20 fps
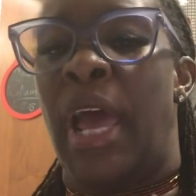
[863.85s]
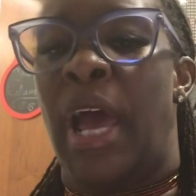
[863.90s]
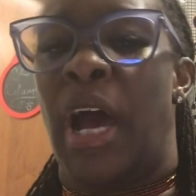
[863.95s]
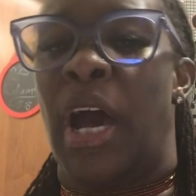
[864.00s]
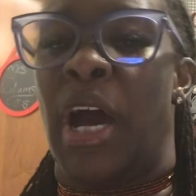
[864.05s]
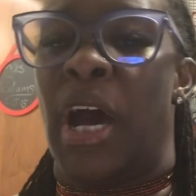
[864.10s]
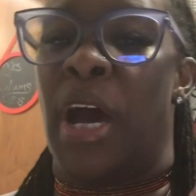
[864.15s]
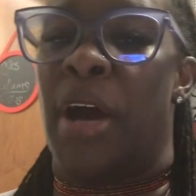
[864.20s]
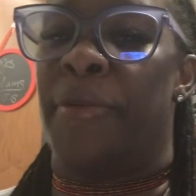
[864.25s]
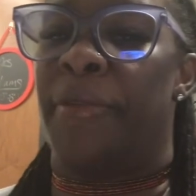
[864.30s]

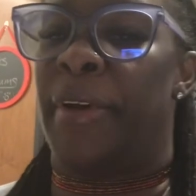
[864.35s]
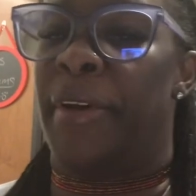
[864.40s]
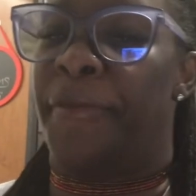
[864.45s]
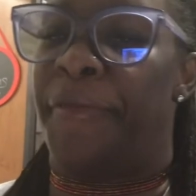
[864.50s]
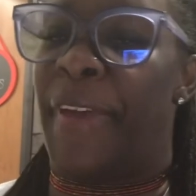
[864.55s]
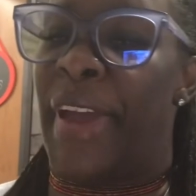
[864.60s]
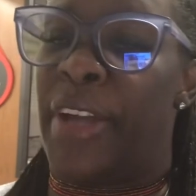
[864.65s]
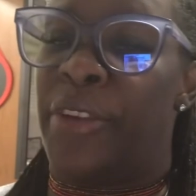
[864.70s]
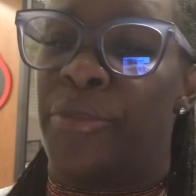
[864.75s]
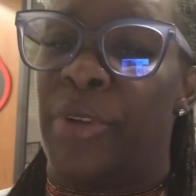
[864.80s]
of
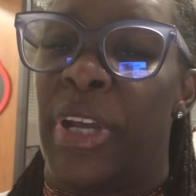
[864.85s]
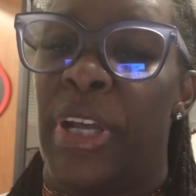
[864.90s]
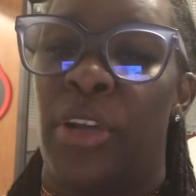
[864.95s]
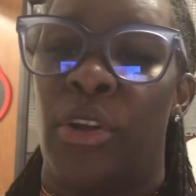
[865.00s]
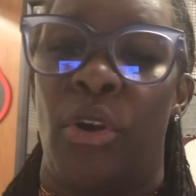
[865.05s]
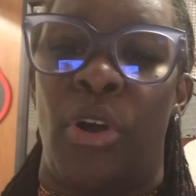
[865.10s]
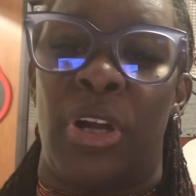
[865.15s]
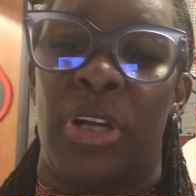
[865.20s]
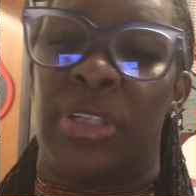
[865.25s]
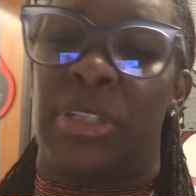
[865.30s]
ephedrine,
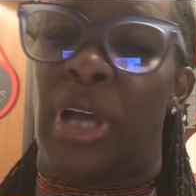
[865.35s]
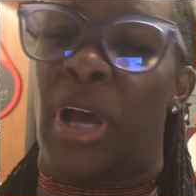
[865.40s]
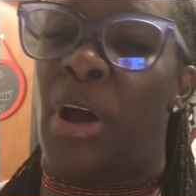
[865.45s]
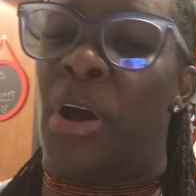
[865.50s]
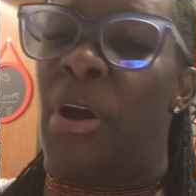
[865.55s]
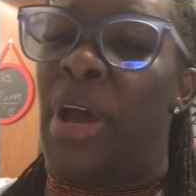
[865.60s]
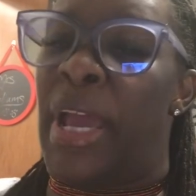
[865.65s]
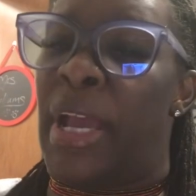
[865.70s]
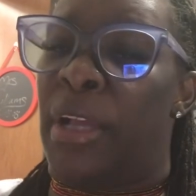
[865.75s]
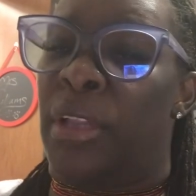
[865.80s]

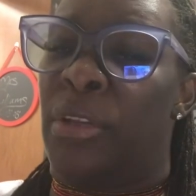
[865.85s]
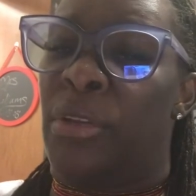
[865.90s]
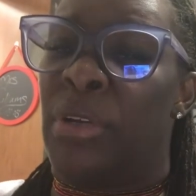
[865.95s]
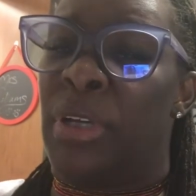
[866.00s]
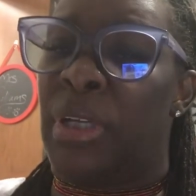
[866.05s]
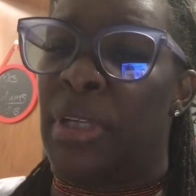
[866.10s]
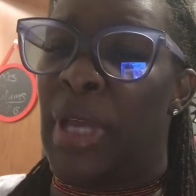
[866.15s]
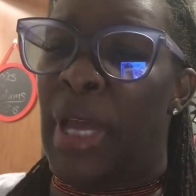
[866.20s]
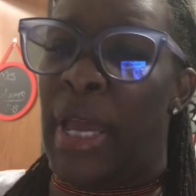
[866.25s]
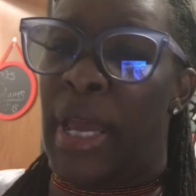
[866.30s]
cortisol, and, glu
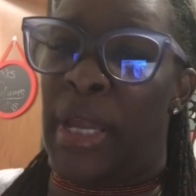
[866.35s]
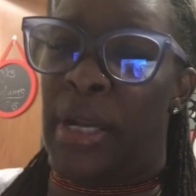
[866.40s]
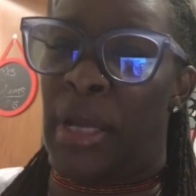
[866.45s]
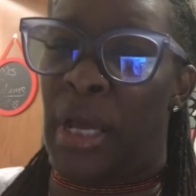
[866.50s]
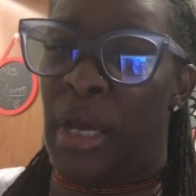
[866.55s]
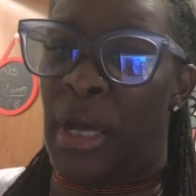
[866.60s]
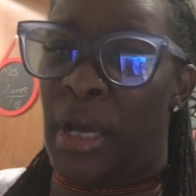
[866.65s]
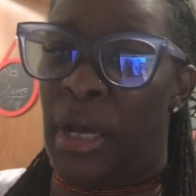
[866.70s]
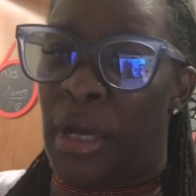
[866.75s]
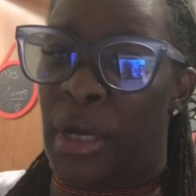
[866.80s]
and
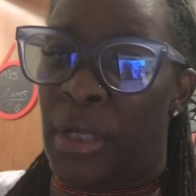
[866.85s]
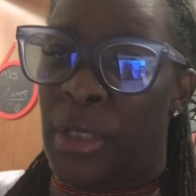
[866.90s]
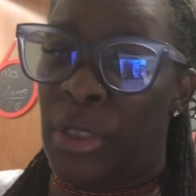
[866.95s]
uh,